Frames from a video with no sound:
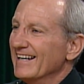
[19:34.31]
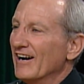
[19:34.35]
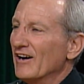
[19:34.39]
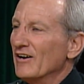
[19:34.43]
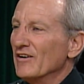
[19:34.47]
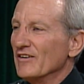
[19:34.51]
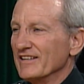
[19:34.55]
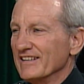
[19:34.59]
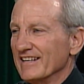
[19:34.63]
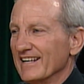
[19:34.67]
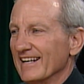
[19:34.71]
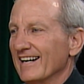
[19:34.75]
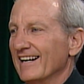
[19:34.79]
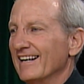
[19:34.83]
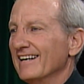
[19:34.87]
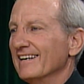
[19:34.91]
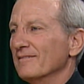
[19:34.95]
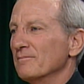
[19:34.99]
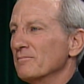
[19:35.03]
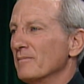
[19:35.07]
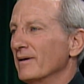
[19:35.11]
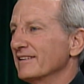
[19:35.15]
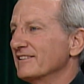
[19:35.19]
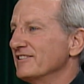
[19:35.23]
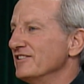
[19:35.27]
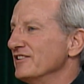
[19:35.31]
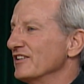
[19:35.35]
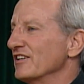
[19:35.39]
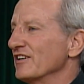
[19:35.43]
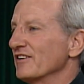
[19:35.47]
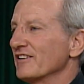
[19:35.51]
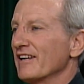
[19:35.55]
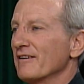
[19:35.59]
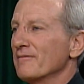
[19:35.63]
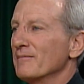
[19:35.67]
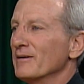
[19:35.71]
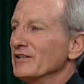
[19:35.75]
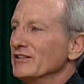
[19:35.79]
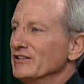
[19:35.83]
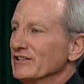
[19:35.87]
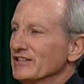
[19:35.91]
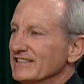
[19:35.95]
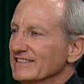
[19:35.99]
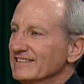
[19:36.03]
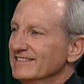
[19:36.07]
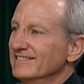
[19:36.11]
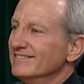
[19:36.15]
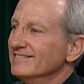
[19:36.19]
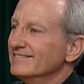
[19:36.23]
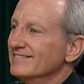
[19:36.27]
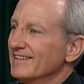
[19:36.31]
Oh yeah, but you know, they've been good.